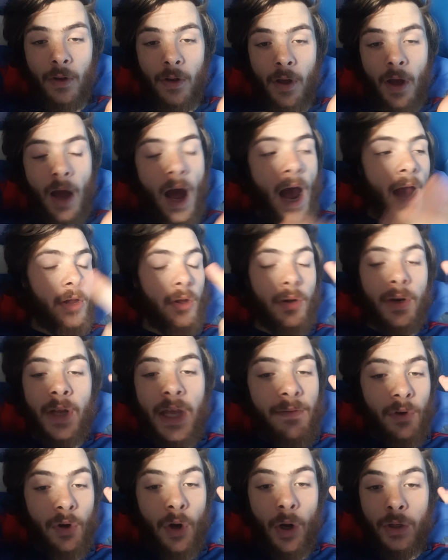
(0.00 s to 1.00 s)
I couldn't
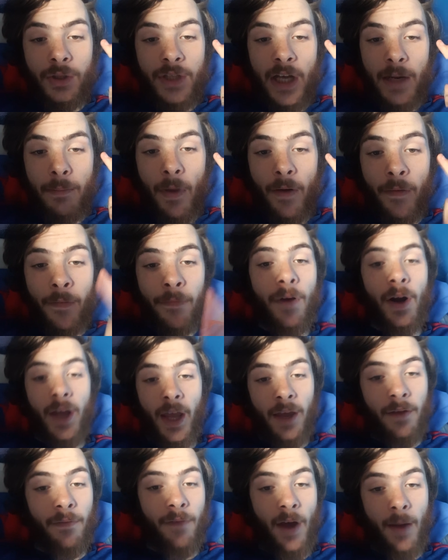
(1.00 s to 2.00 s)
even contact my
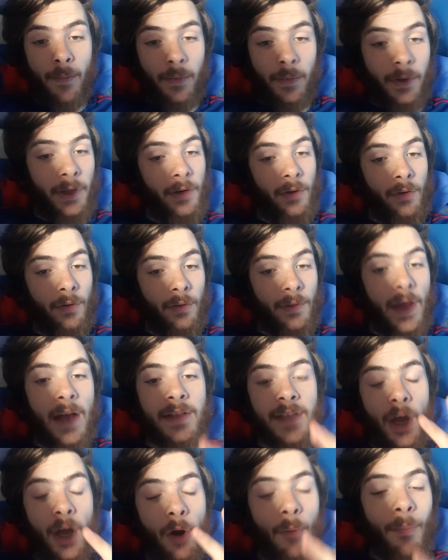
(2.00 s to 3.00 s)
fucking family, dude.
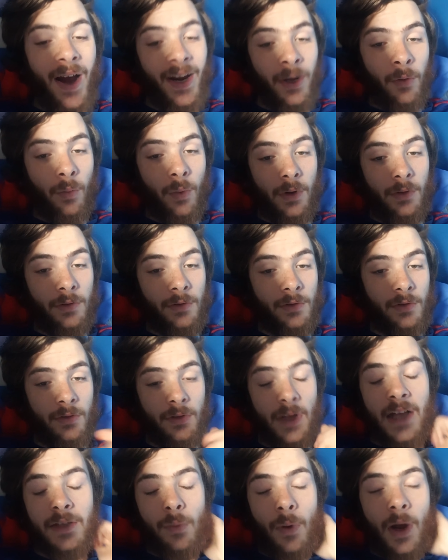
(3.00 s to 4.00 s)
That's how bad it was.
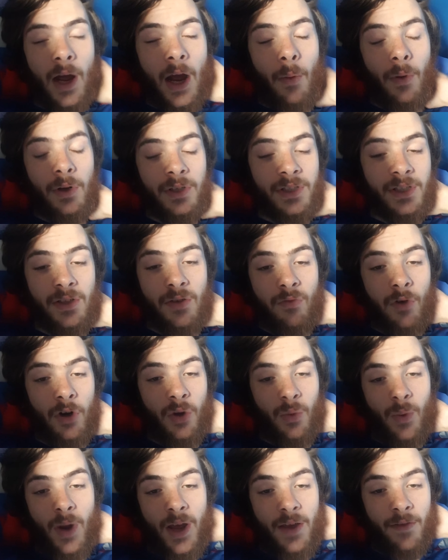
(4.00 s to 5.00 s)
That's why I wanted to run
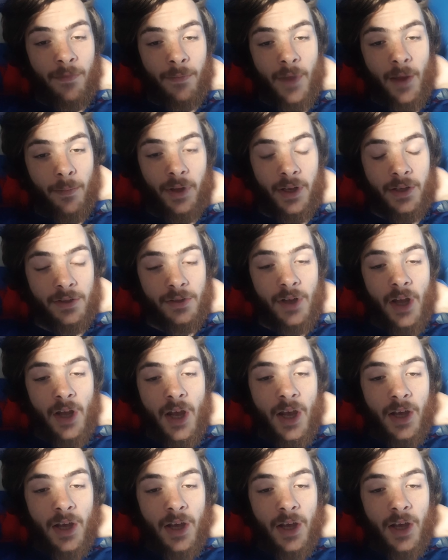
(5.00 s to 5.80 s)
away from that place.